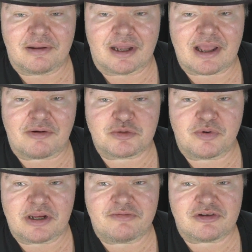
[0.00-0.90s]
like I was
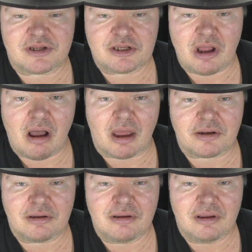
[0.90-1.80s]
previously
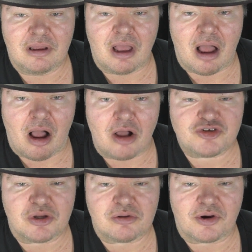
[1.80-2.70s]
taught. I
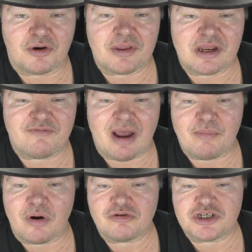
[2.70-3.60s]
also learned that if I
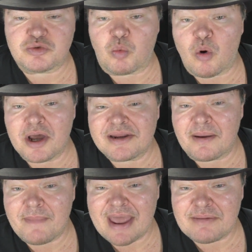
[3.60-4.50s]
broke just one
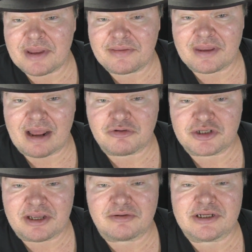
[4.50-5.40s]
commandment, that I was
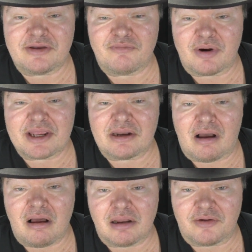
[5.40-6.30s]
guilty of breaking
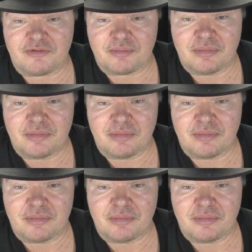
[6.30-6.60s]
all of them.